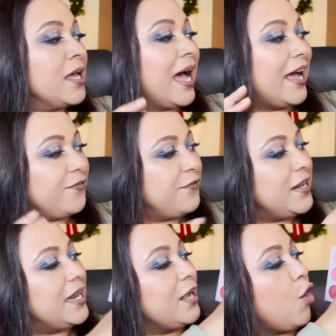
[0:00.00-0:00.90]
I feel
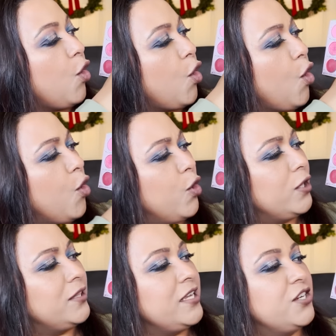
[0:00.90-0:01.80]
like
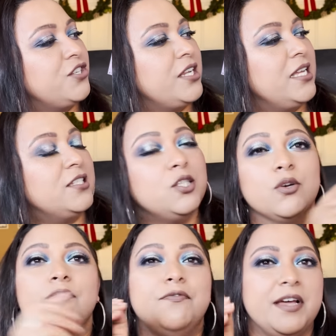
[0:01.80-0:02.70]
all these shades
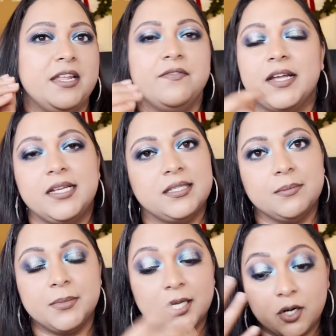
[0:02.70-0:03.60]
look very
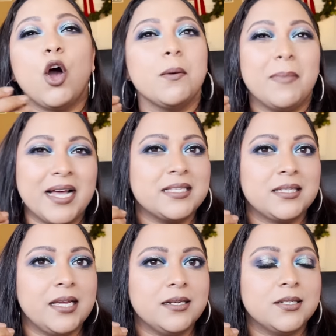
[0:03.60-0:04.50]
similar on my
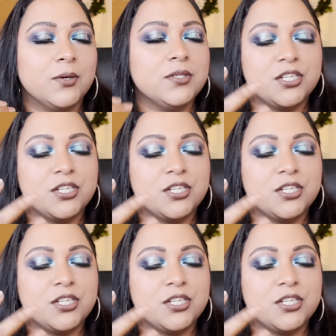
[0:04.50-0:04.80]
skin tone,